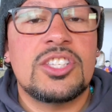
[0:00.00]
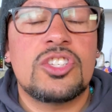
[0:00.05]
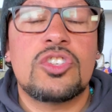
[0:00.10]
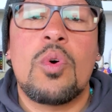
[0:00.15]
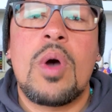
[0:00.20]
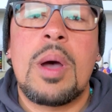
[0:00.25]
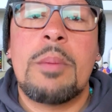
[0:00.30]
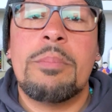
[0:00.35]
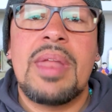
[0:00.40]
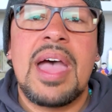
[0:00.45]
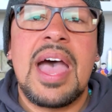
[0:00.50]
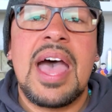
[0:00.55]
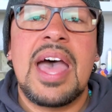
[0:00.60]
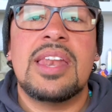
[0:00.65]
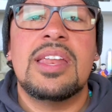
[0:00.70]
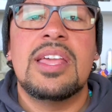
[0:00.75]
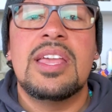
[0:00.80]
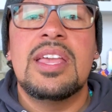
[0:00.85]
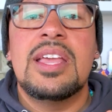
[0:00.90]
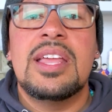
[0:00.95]
So I'm
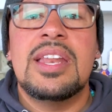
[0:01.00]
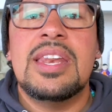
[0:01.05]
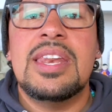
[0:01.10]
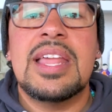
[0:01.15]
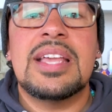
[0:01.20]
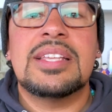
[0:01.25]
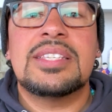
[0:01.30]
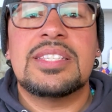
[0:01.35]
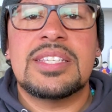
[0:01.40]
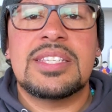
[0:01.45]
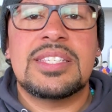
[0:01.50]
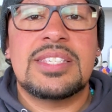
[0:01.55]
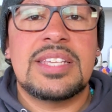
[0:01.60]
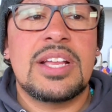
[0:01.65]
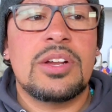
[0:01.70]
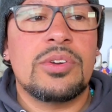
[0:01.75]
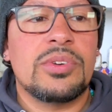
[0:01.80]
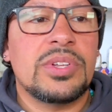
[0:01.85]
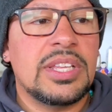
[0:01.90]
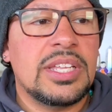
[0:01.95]
not
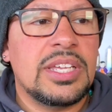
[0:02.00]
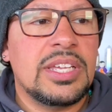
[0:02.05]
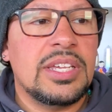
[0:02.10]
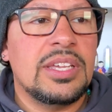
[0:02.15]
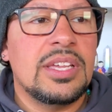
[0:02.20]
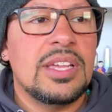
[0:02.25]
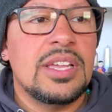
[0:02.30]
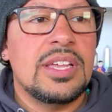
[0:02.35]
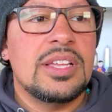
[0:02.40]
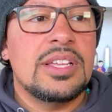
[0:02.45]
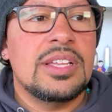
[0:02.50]
necessarily,